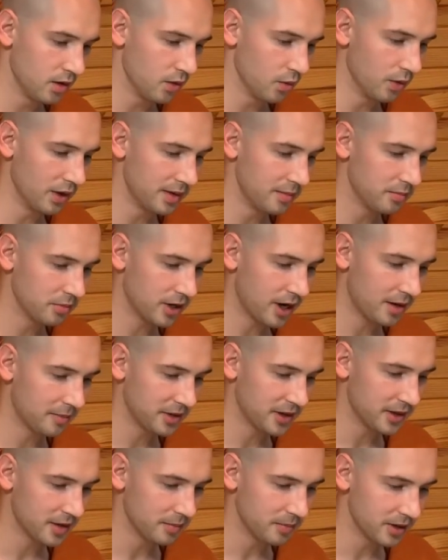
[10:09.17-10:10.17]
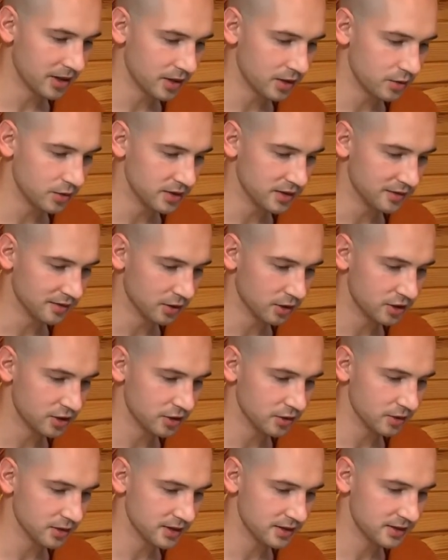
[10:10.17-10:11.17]
When Brahman the bhikkhu is
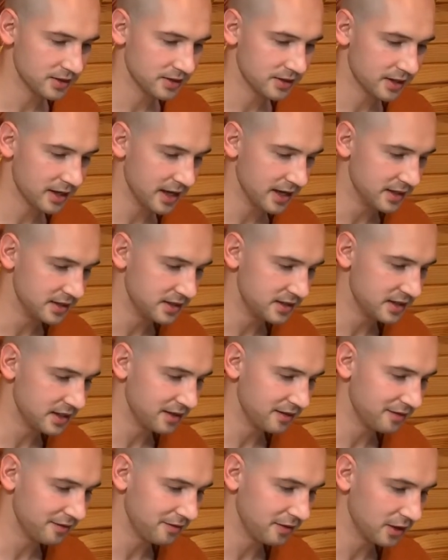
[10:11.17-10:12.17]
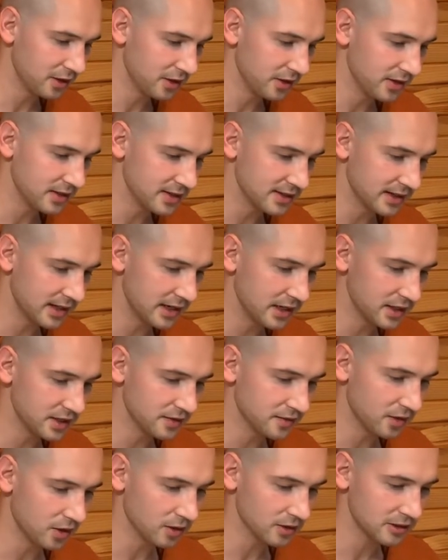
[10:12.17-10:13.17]
virtuous, and seeing fear in the
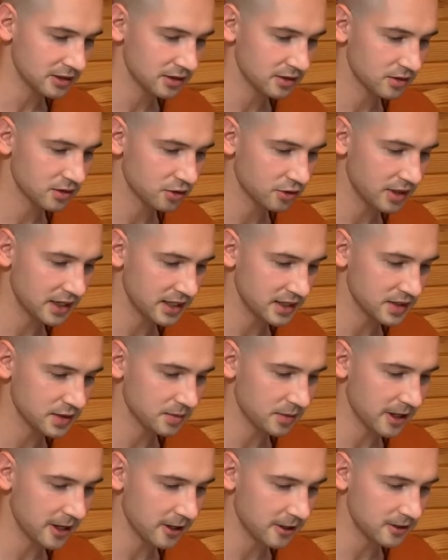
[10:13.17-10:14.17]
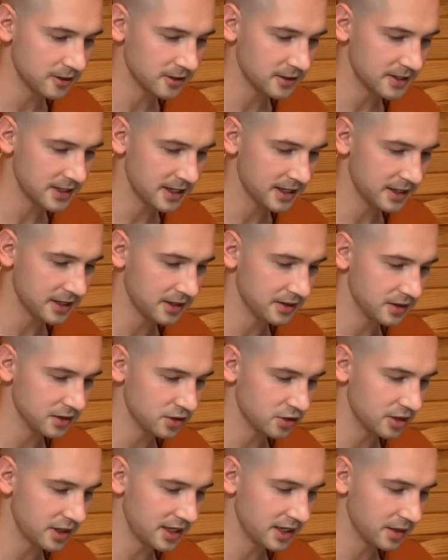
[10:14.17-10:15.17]
slightest fault, trains by undertaking the
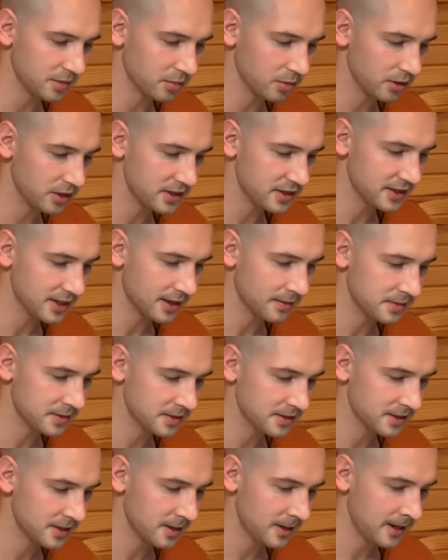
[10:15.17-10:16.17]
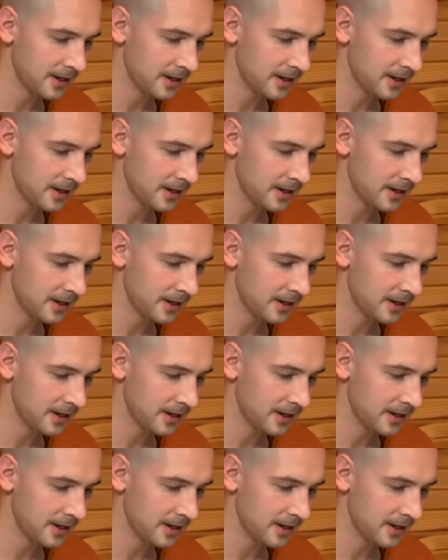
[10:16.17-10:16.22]
training precepts,